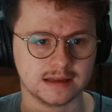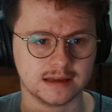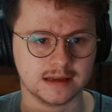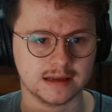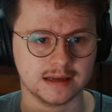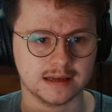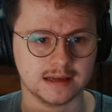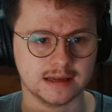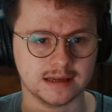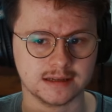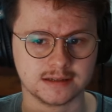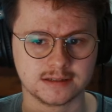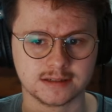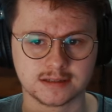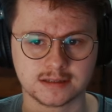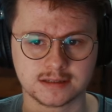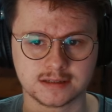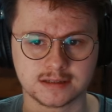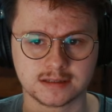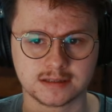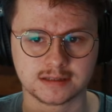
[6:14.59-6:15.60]

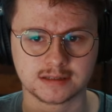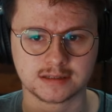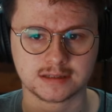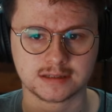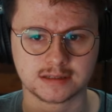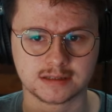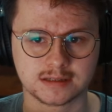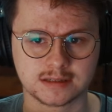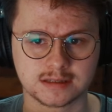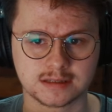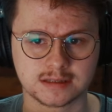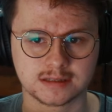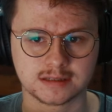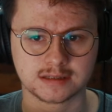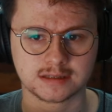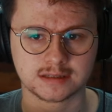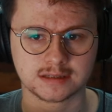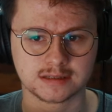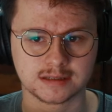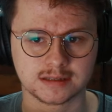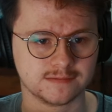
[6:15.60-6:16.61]

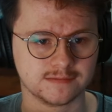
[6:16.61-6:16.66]
So